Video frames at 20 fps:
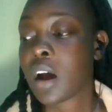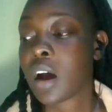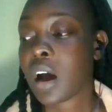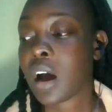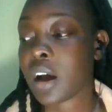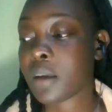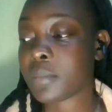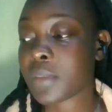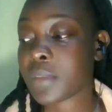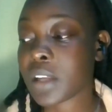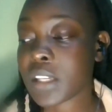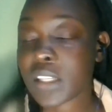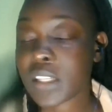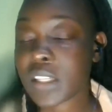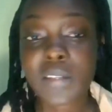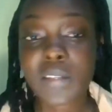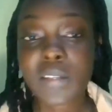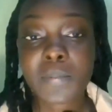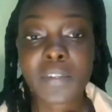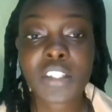um, and
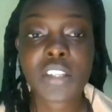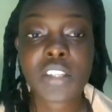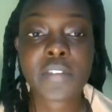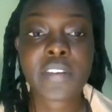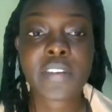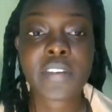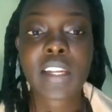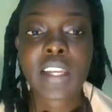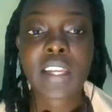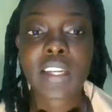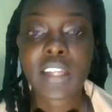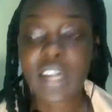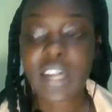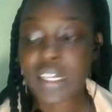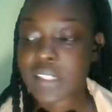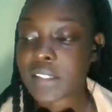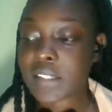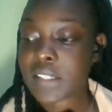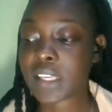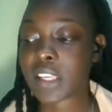specifically
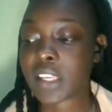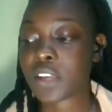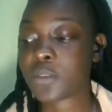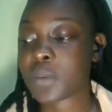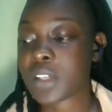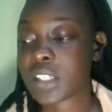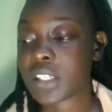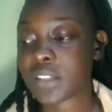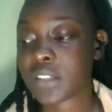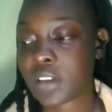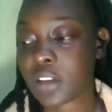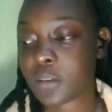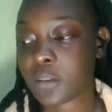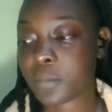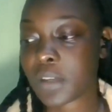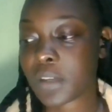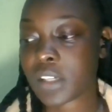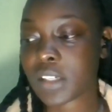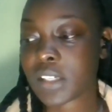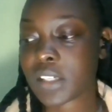enhancing human
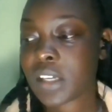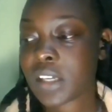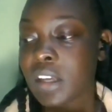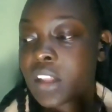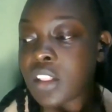development